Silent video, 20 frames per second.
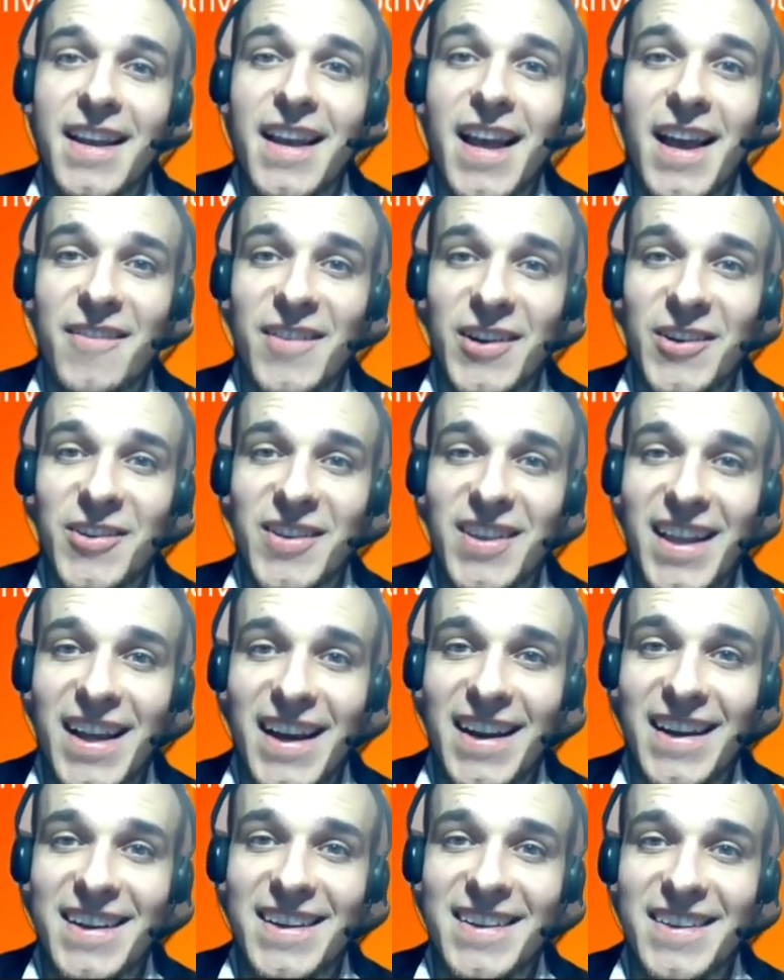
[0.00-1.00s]
Have a good
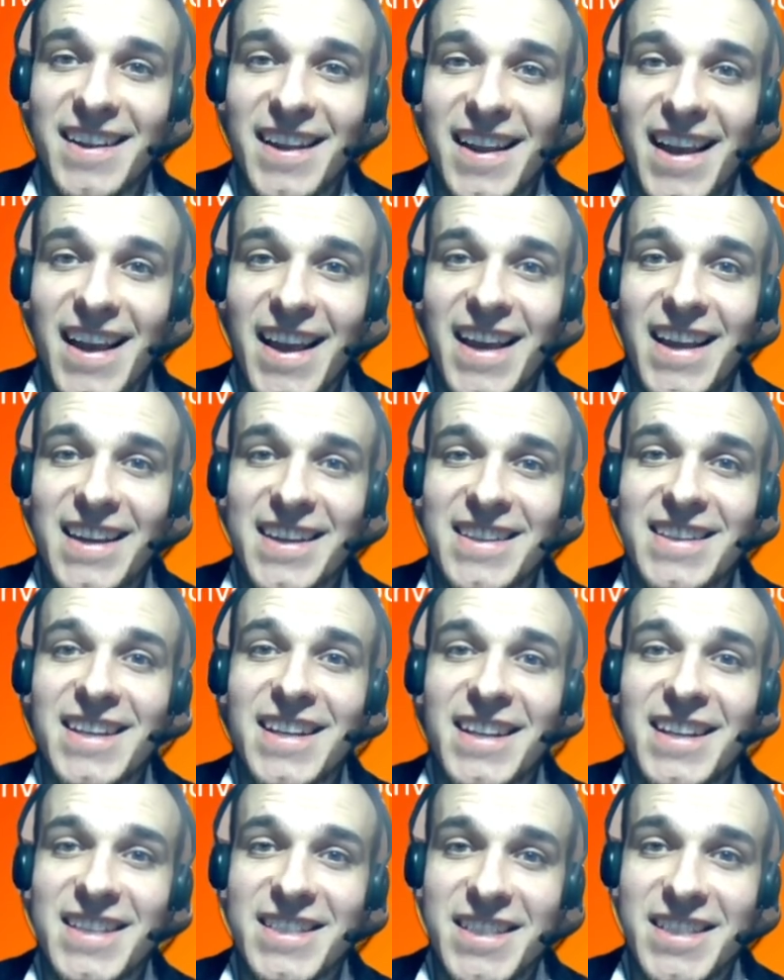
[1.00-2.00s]
luck and
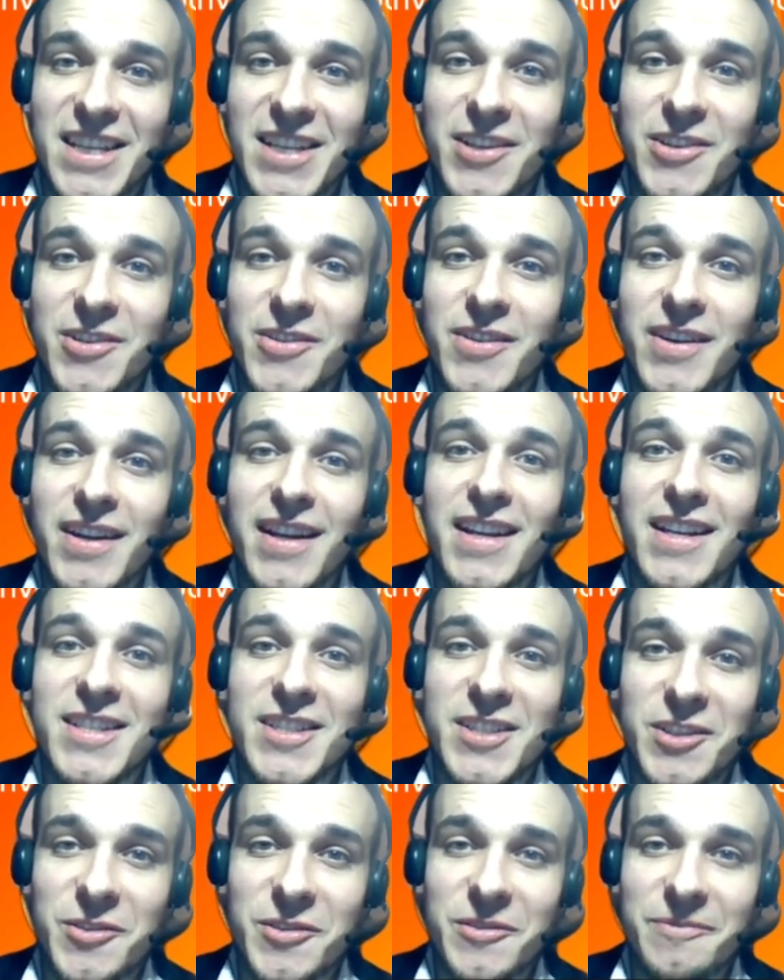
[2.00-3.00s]
see you
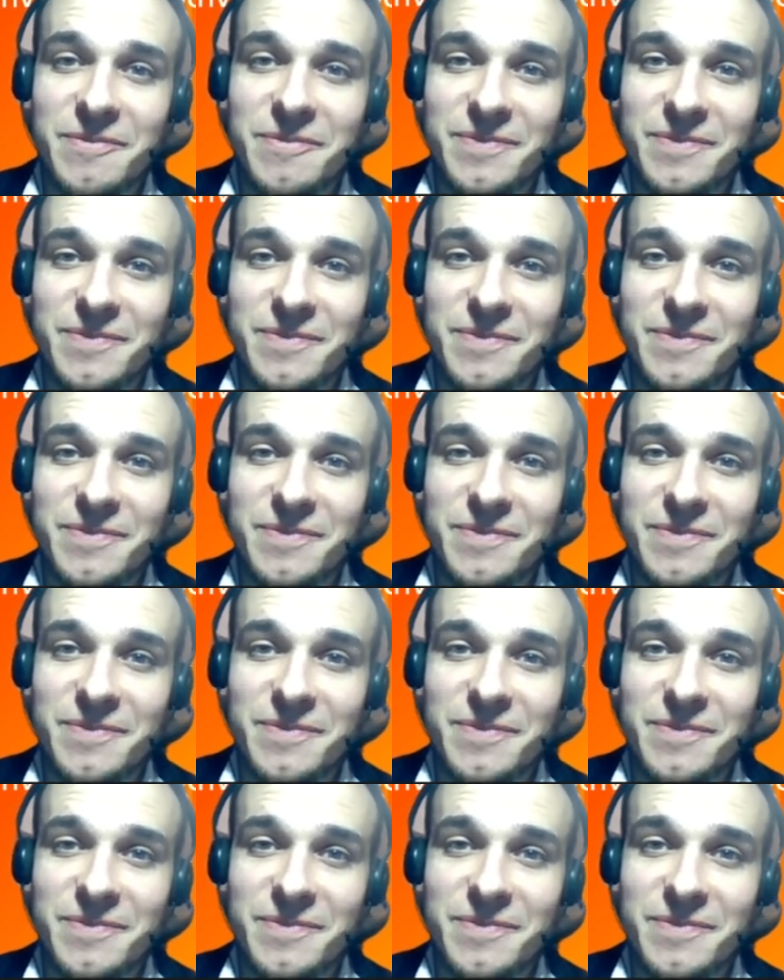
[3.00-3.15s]
soon.